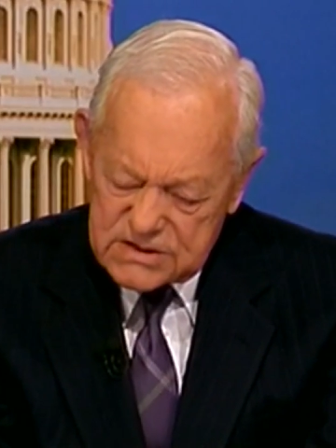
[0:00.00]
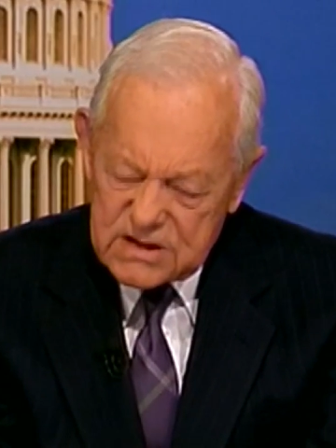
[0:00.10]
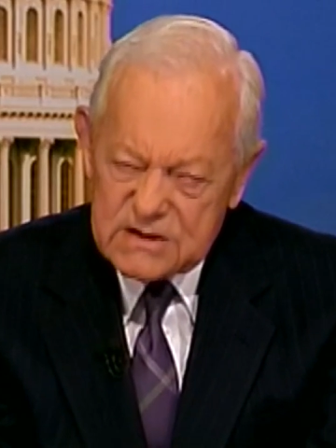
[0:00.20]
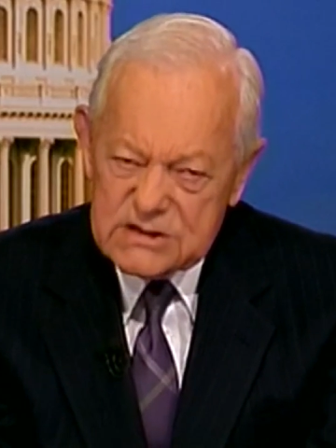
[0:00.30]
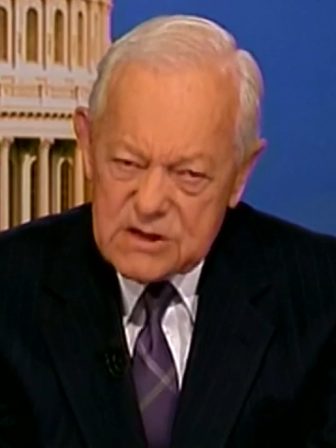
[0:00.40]

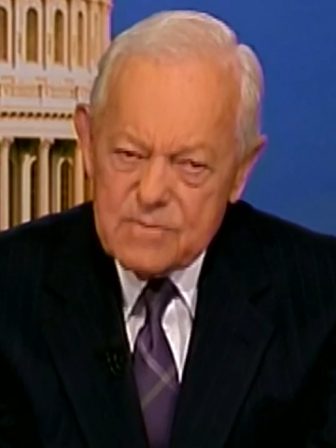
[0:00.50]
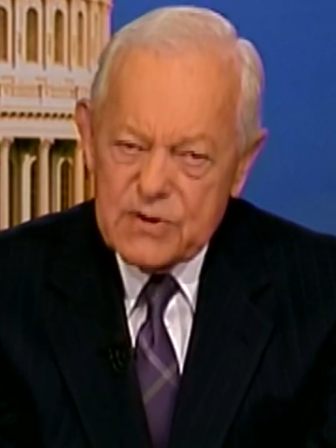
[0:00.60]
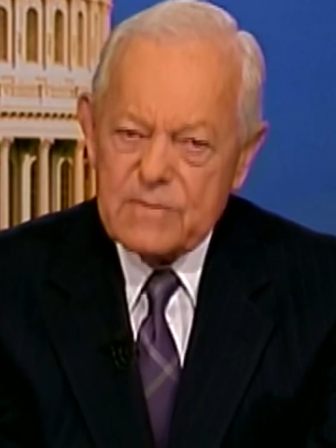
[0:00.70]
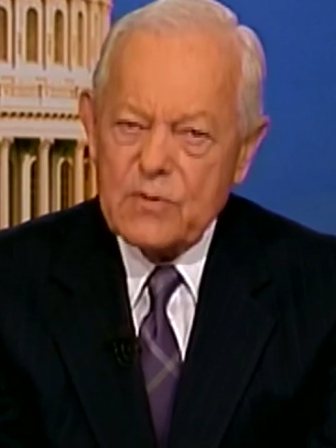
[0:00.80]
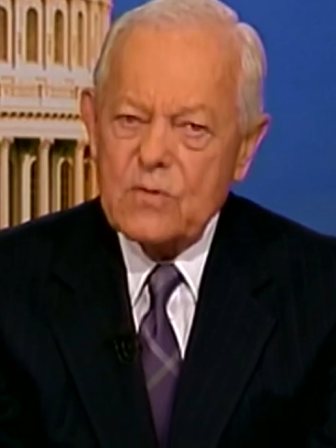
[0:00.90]
Uh, some
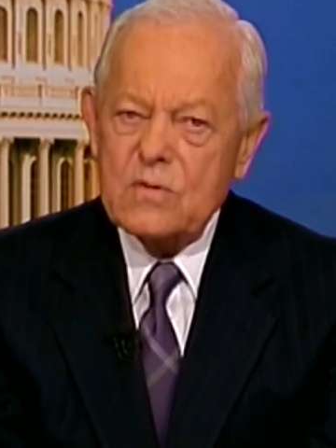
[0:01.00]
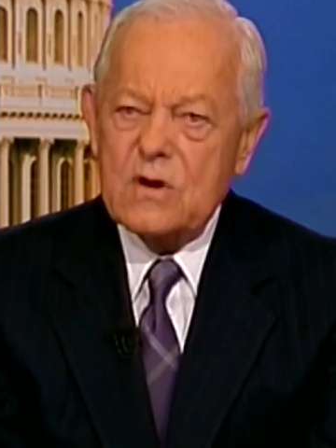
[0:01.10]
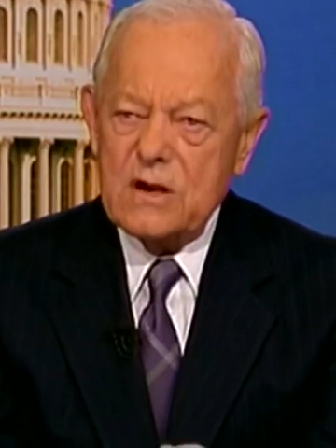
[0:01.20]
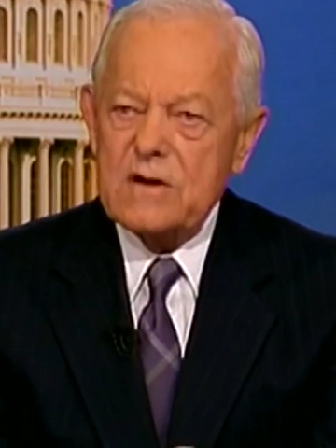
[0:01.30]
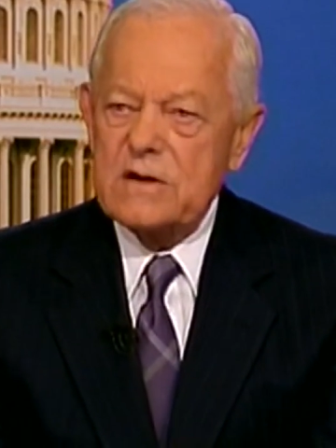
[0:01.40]
people
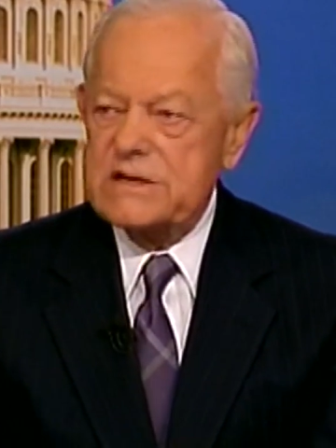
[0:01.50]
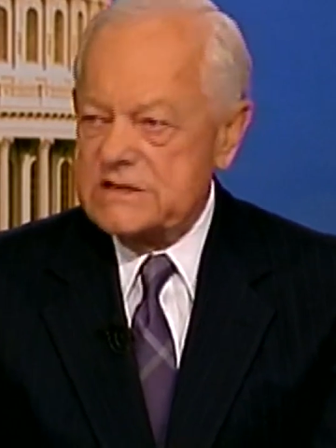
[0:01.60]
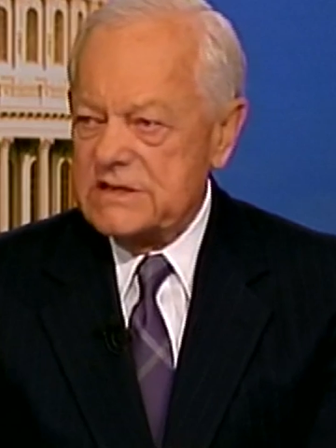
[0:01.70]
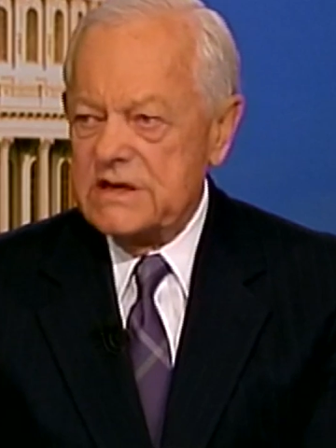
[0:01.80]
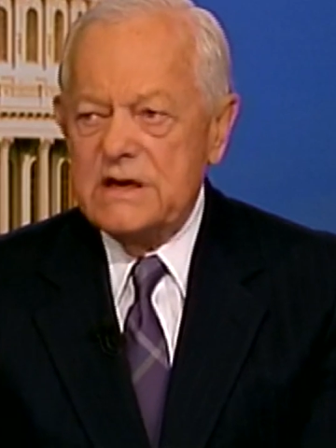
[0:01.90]
clearly
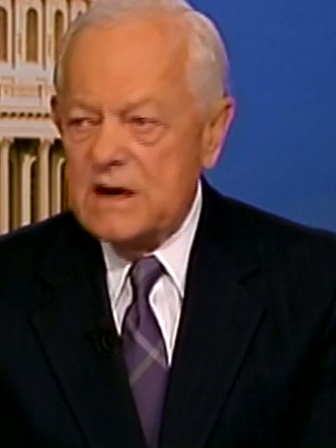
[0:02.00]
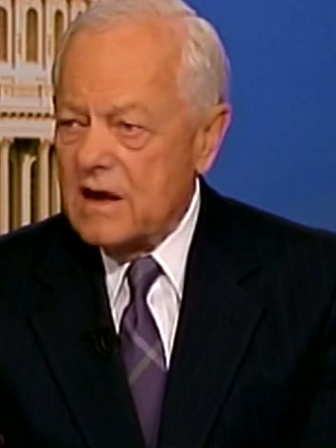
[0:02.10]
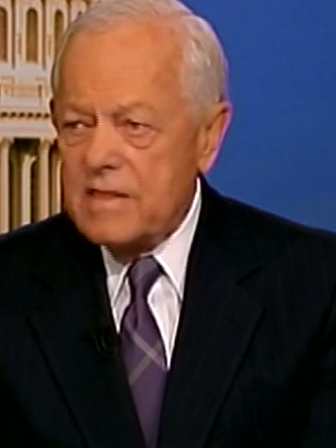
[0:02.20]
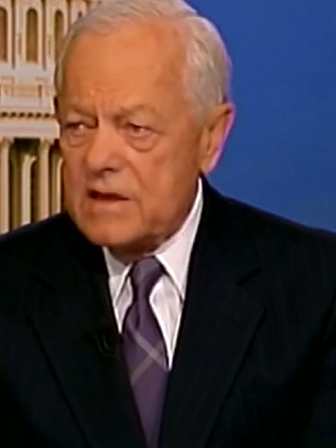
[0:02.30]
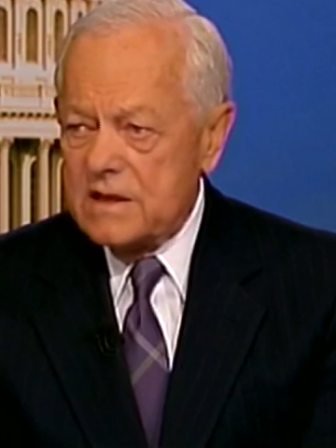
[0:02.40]
see, and
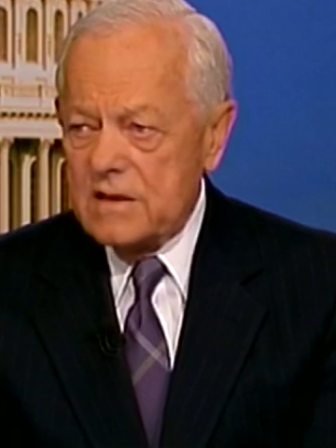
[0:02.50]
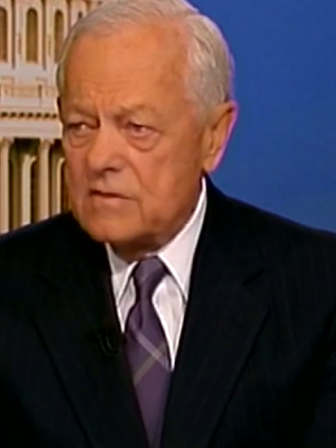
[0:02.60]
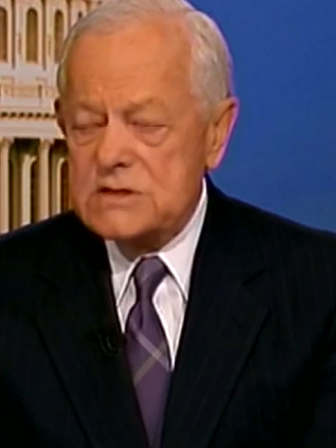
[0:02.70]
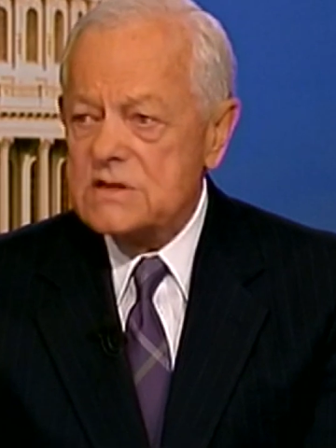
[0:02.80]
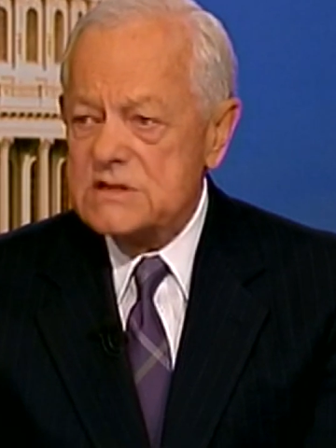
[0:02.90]
I think
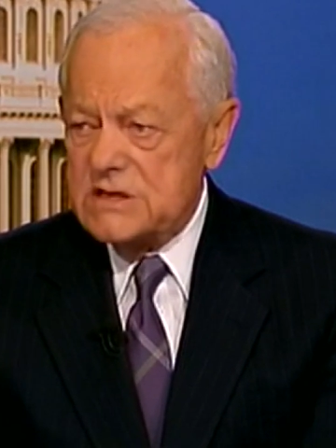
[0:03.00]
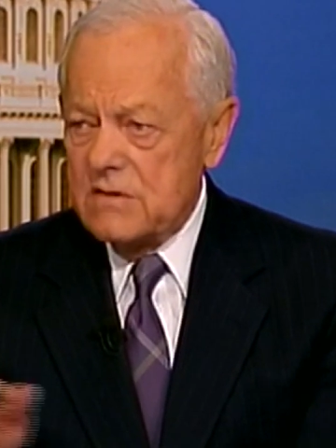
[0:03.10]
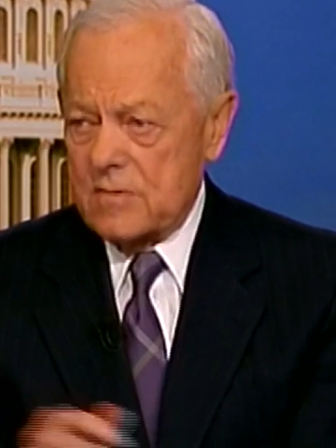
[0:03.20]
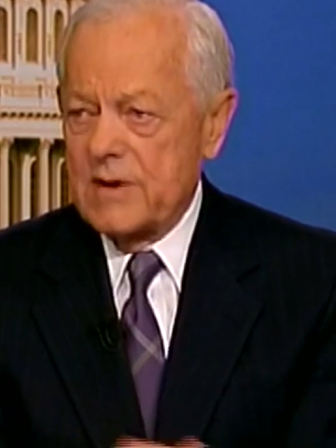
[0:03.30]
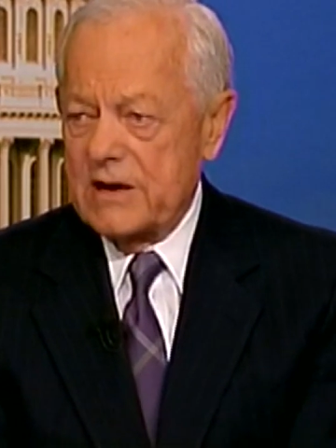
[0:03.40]
they're
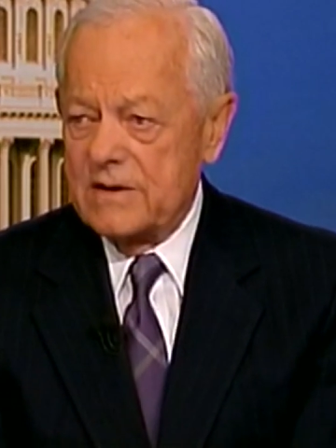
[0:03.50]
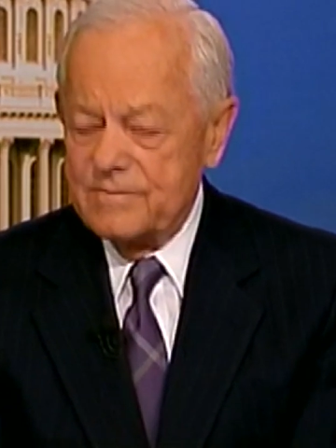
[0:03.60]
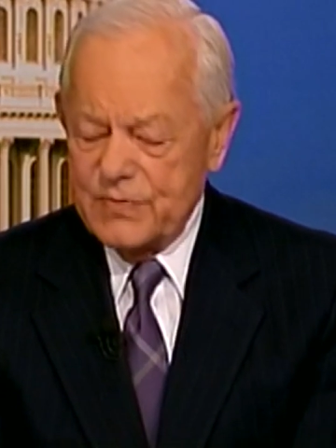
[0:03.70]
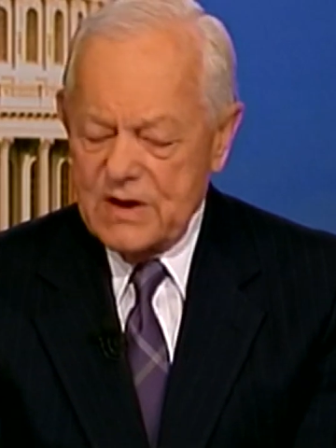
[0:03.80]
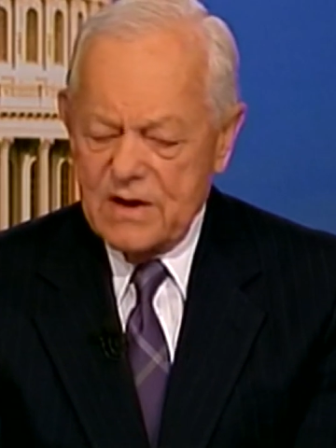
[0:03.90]
sincere about it,